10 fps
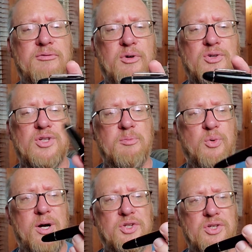First
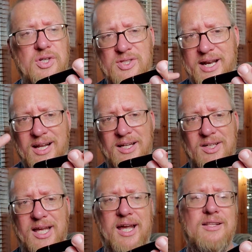impression, just at a
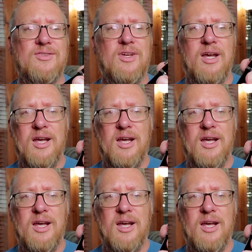glance,